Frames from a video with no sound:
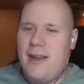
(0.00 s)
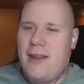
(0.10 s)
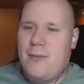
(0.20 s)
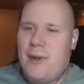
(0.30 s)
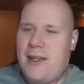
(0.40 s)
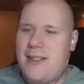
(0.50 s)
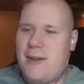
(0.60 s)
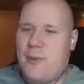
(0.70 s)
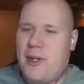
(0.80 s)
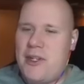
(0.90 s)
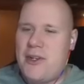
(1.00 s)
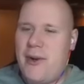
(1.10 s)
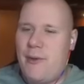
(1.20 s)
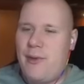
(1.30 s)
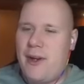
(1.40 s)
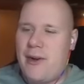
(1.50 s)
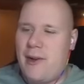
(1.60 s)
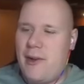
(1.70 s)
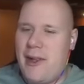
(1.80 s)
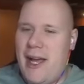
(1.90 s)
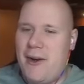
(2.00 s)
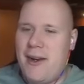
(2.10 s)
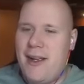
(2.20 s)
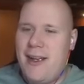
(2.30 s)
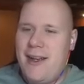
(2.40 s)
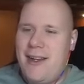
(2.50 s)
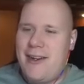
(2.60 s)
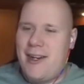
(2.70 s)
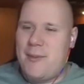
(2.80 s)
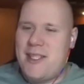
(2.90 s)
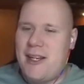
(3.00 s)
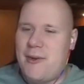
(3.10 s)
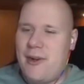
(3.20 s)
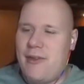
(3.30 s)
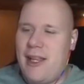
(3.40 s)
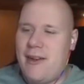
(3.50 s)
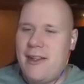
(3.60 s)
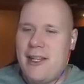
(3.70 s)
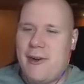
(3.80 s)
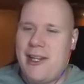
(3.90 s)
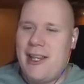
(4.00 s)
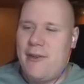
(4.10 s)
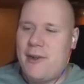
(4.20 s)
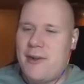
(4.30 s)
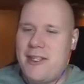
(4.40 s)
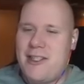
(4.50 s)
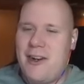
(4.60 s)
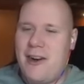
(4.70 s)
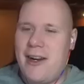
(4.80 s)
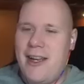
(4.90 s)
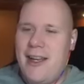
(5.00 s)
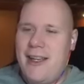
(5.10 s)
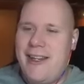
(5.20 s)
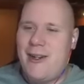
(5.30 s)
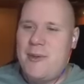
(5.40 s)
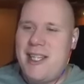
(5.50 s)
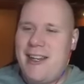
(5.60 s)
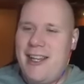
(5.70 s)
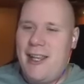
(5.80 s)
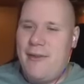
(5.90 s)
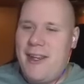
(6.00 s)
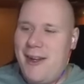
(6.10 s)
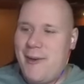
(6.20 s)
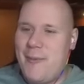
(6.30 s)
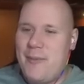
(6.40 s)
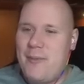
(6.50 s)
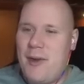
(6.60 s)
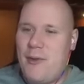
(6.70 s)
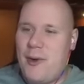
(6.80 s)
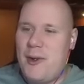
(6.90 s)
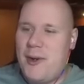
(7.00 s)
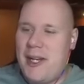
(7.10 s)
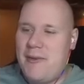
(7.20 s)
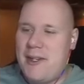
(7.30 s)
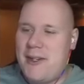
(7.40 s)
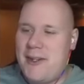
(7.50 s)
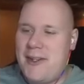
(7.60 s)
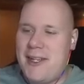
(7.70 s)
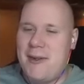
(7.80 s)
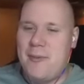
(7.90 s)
Because I'm pretty sure I figured it all out. You're not upset Grift le Grit left Orange Star. You're upset he left you, before you could even talk to him.